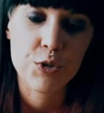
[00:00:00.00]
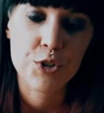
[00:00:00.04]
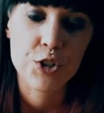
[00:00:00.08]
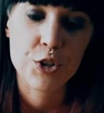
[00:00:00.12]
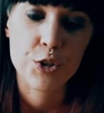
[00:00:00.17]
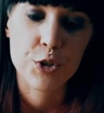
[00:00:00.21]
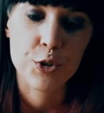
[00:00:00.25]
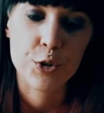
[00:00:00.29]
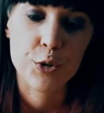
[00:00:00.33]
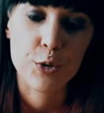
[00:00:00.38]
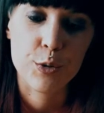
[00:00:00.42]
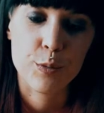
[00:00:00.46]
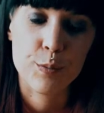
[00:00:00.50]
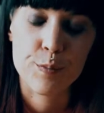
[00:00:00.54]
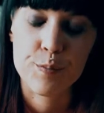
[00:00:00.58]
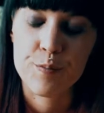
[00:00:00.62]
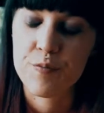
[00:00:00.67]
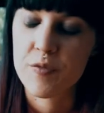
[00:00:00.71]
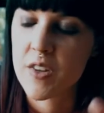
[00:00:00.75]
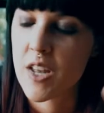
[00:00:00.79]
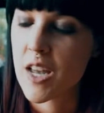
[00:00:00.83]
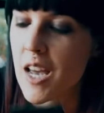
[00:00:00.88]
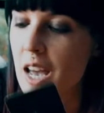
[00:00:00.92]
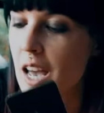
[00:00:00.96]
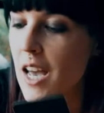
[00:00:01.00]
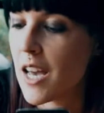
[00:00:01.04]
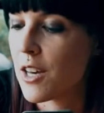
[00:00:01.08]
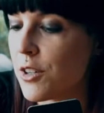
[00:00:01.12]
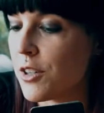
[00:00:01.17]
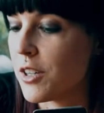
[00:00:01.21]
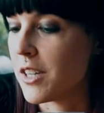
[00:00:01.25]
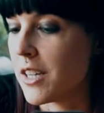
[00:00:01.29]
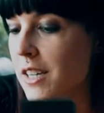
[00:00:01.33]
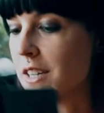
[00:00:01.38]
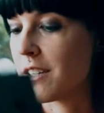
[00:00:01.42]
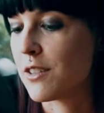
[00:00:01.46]
too. Hell
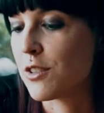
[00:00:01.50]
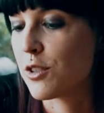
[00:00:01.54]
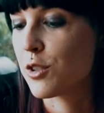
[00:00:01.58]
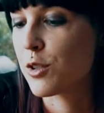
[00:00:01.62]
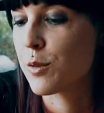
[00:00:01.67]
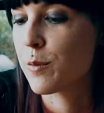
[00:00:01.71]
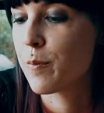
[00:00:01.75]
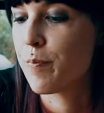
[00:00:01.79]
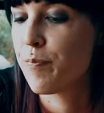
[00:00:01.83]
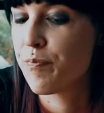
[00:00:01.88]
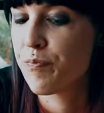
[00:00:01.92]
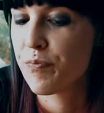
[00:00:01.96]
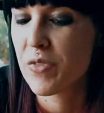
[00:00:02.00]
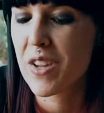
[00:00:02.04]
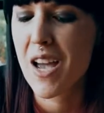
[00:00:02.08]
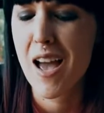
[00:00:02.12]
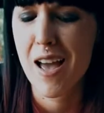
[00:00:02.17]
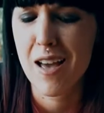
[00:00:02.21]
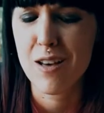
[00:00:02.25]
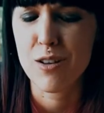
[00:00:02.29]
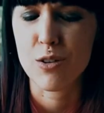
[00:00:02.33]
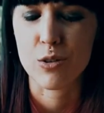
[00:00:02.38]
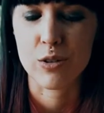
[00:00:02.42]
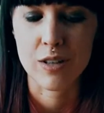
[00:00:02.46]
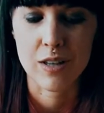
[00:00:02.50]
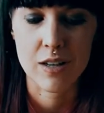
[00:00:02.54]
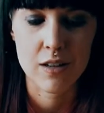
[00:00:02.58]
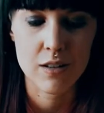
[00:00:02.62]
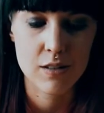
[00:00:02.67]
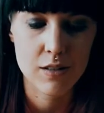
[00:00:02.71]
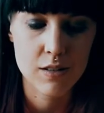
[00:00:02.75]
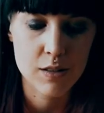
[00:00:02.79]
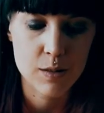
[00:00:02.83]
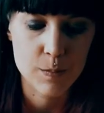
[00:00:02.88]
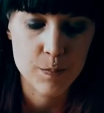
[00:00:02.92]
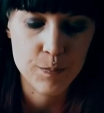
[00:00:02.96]
yes. Hell
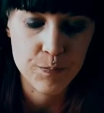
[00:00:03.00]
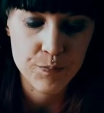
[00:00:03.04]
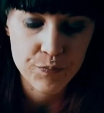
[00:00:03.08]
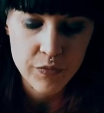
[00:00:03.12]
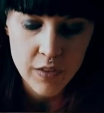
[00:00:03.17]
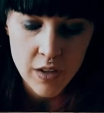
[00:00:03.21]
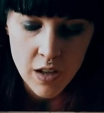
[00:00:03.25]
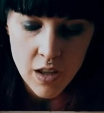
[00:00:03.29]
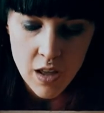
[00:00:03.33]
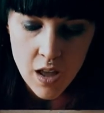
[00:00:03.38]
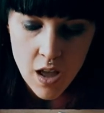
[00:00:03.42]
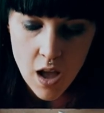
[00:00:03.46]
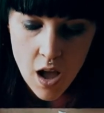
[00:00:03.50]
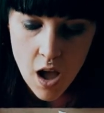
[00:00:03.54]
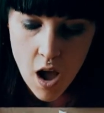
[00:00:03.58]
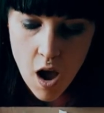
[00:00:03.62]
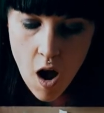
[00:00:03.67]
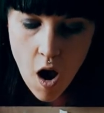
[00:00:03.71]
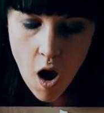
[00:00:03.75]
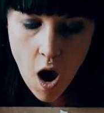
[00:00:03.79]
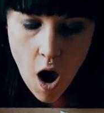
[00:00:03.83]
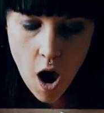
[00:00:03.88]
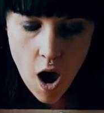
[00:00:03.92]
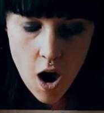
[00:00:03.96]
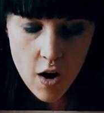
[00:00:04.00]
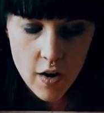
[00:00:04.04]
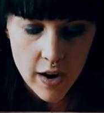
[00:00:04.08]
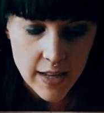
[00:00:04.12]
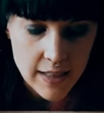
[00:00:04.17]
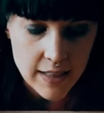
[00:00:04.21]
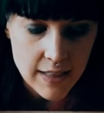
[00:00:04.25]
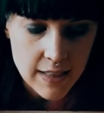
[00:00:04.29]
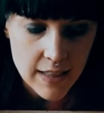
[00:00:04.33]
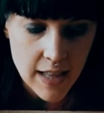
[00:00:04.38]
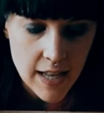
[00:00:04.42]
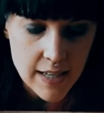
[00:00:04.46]
yes. All right,
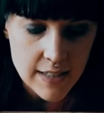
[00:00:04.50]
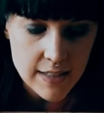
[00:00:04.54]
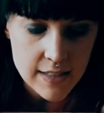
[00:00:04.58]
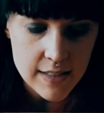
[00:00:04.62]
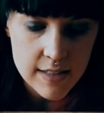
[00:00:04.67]
let's